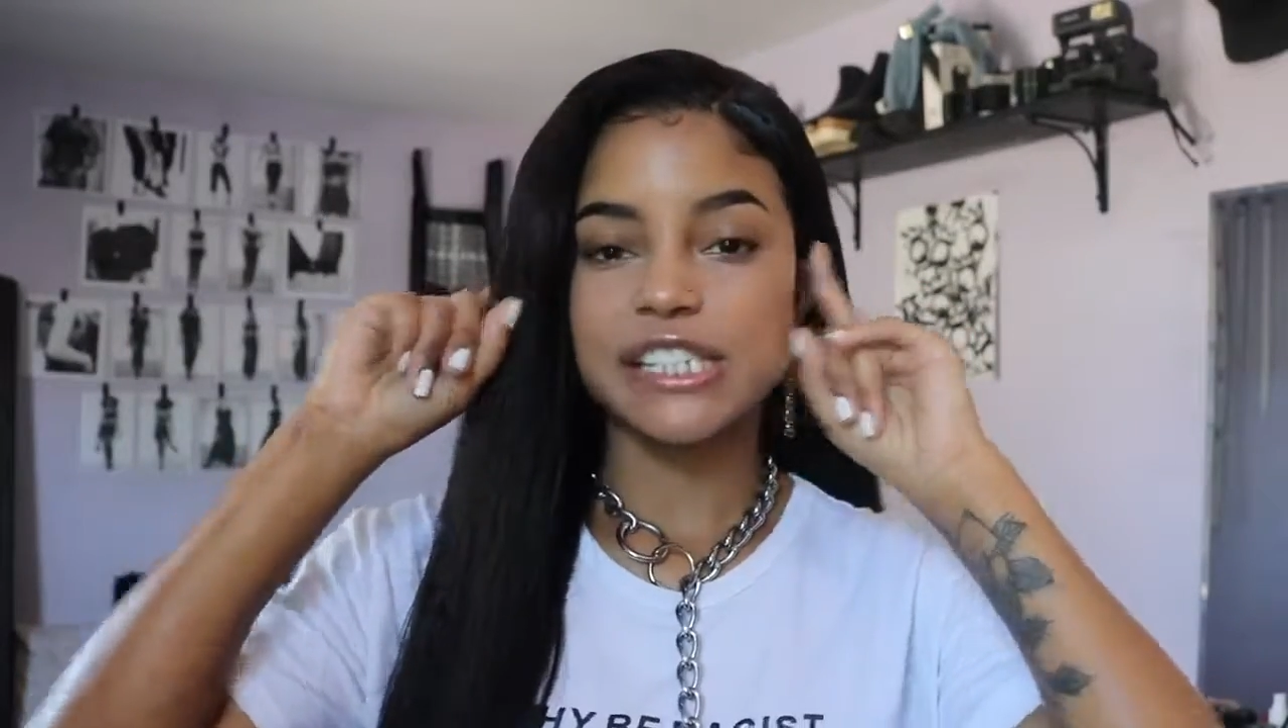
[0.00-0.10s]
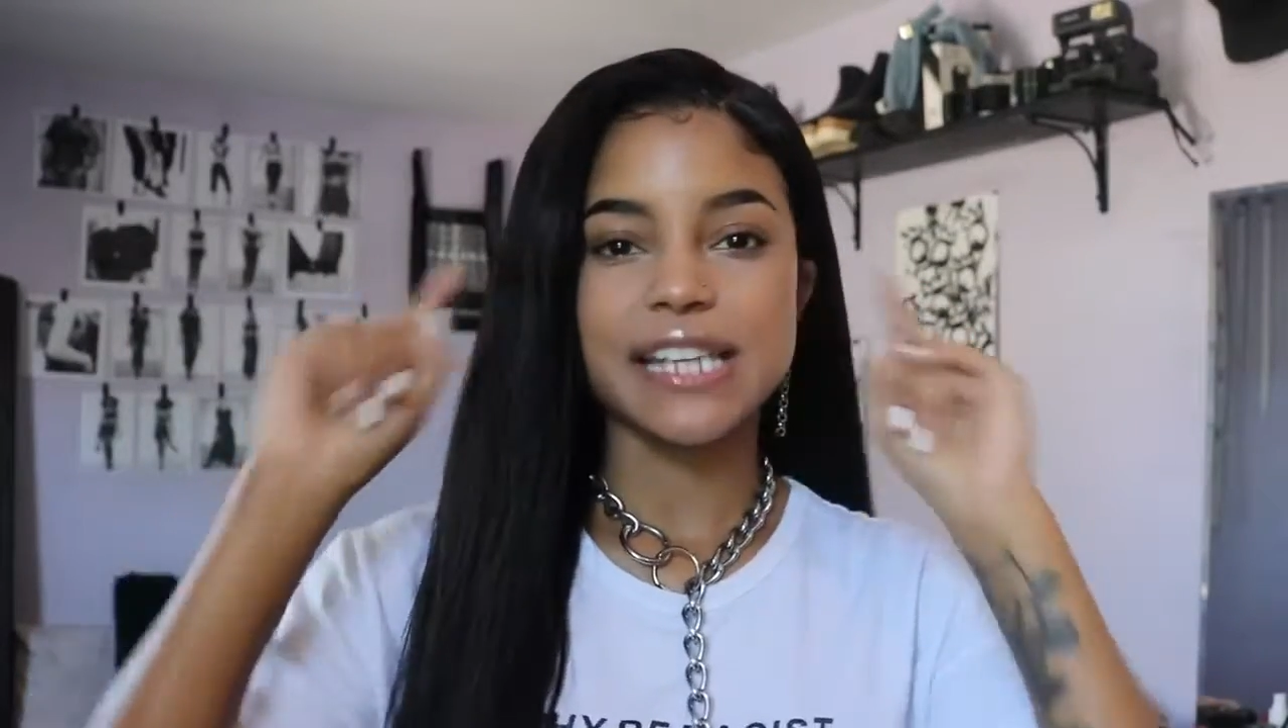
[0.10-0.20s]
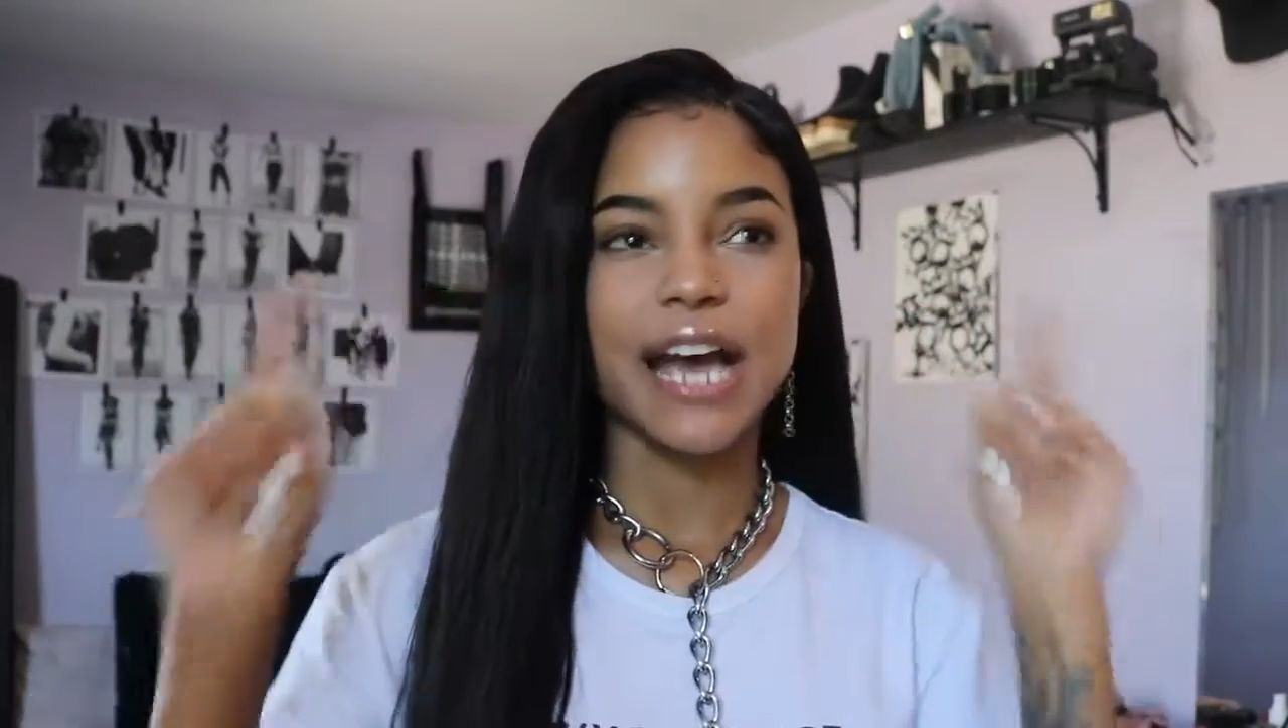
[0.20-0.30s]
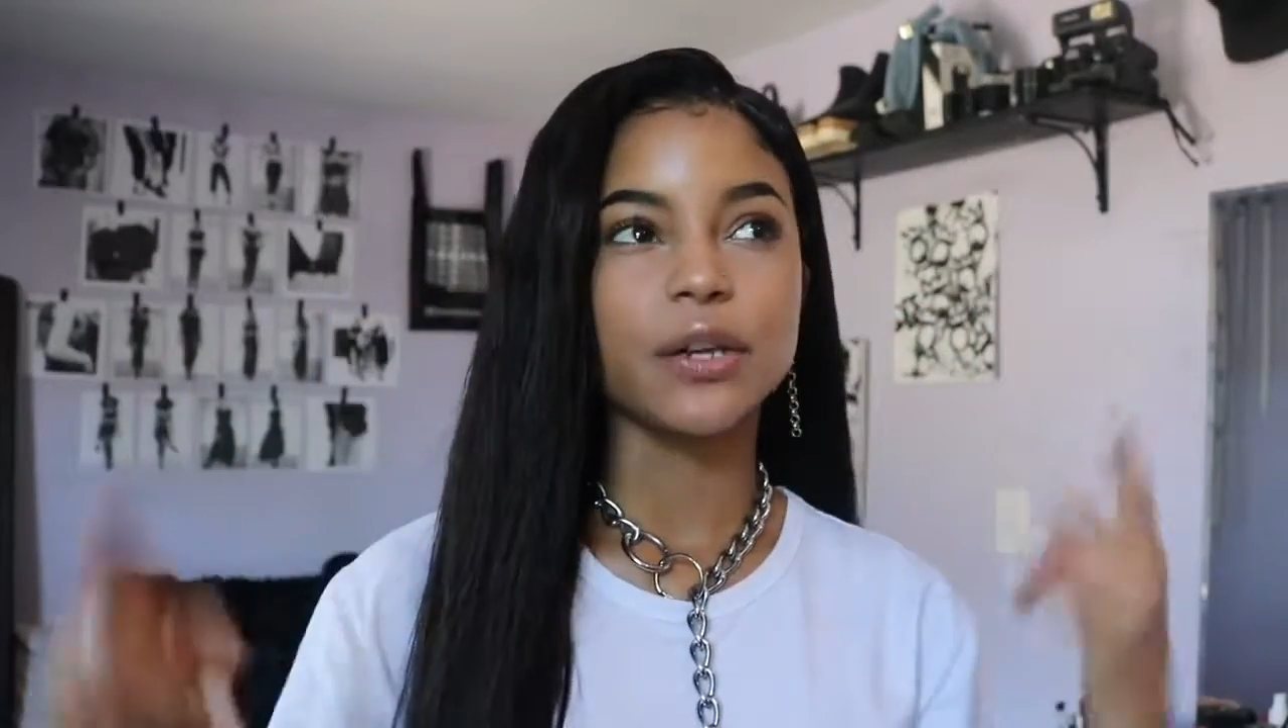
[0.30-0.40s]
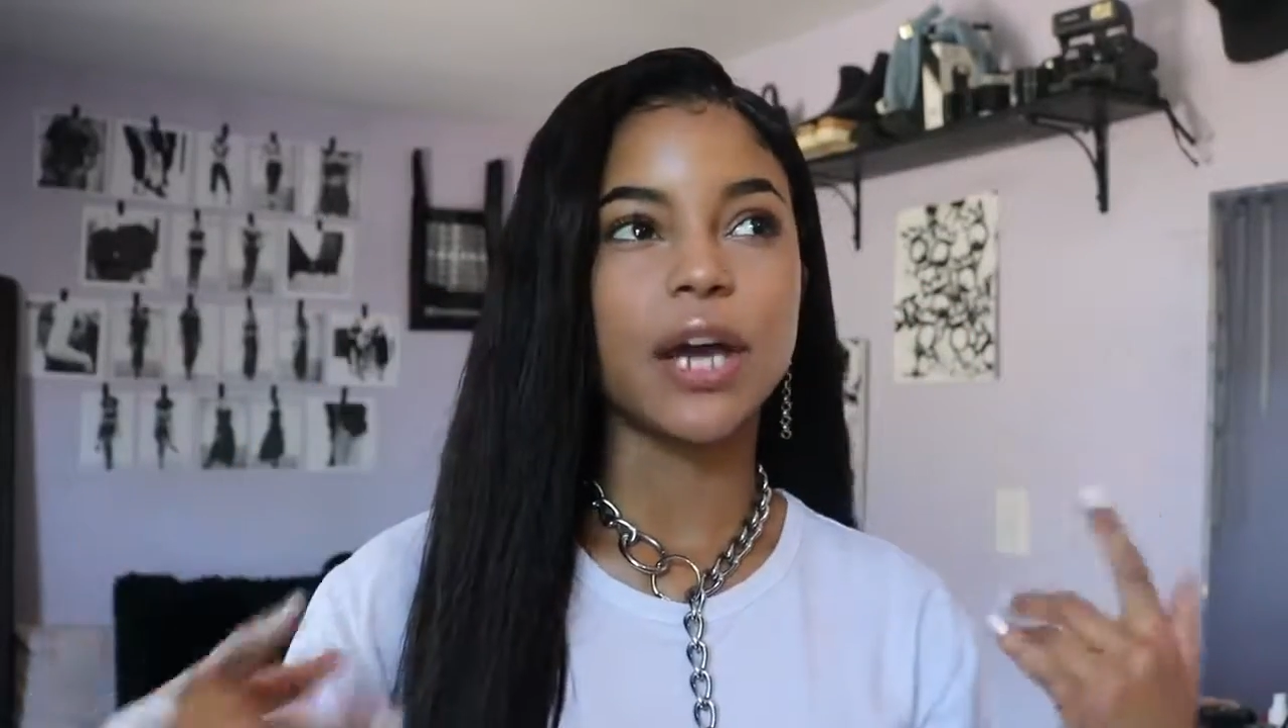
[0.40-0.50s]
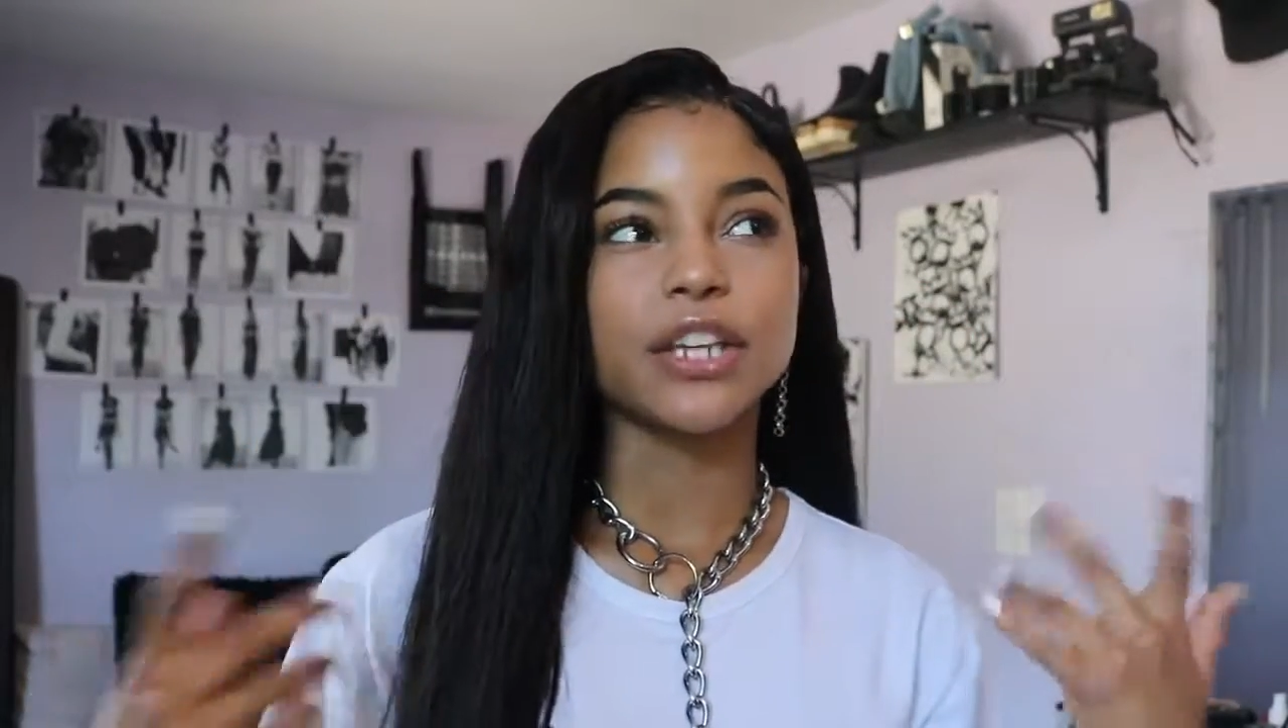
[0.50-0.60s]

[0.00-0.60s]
side.